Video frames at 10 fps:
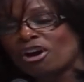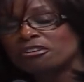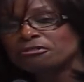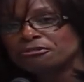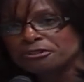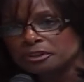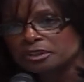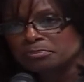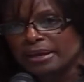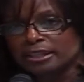a
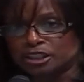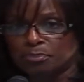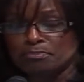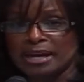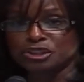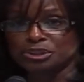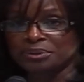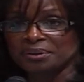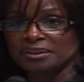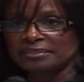full measure
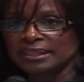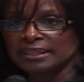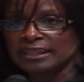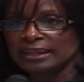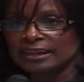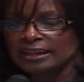of healing.